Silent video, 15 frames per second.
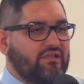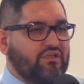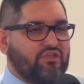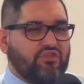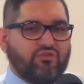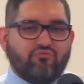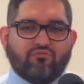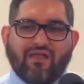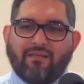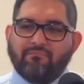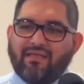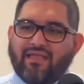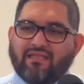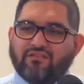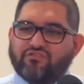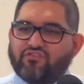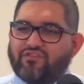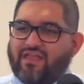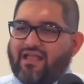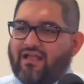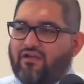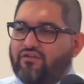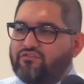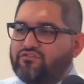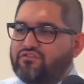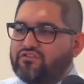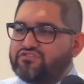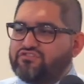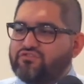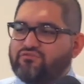You ran back into the house
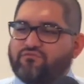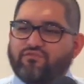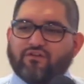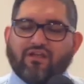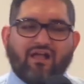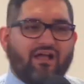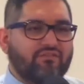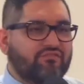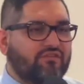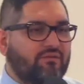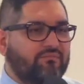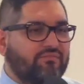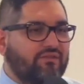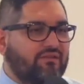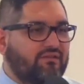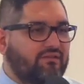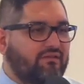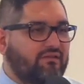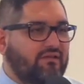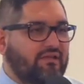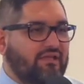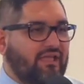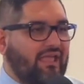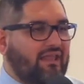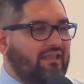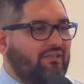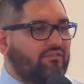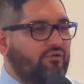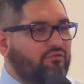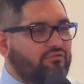because you forgot something, and
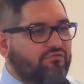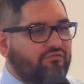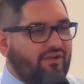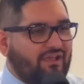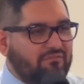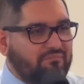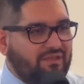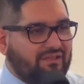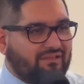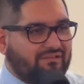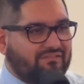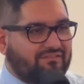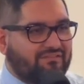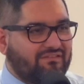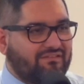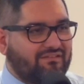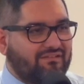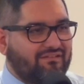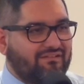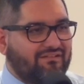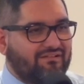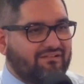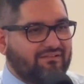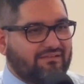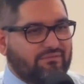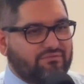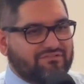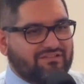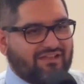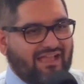in those 5 minutes, there
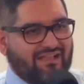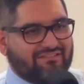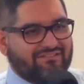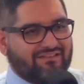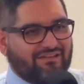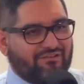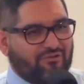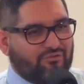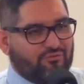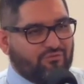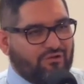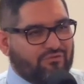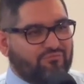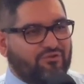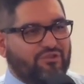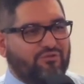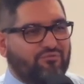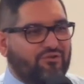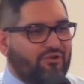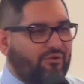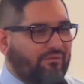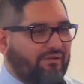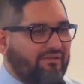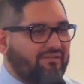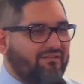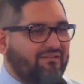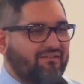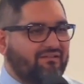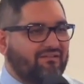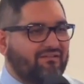was an accident on the road where you were going.
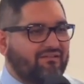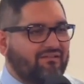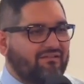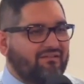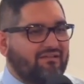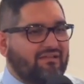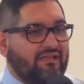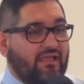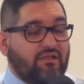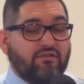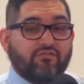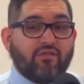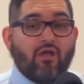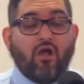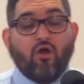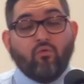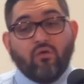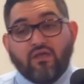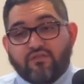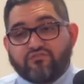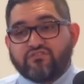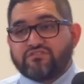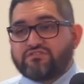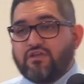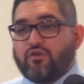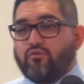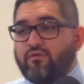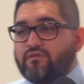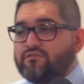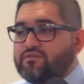You say, "Oh, well, it's just a
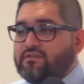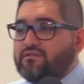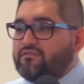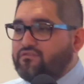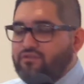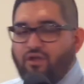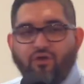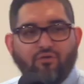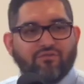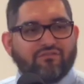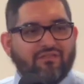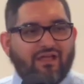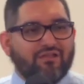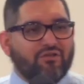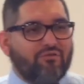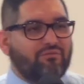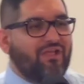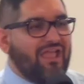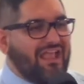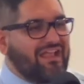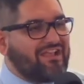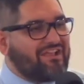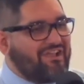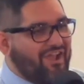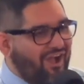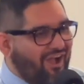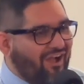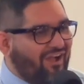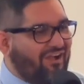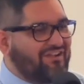coincidence." No, it's not a coincidence.
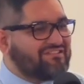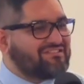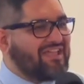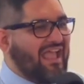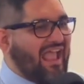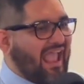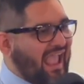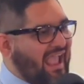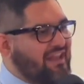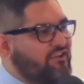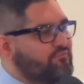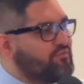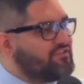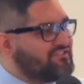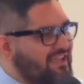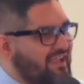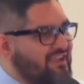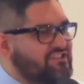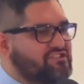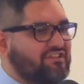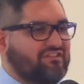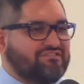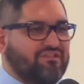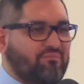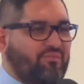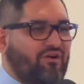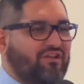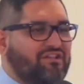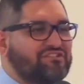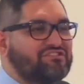God's hand of protection is
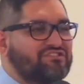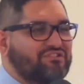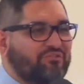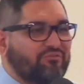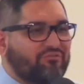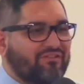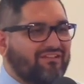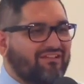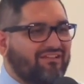upon His children.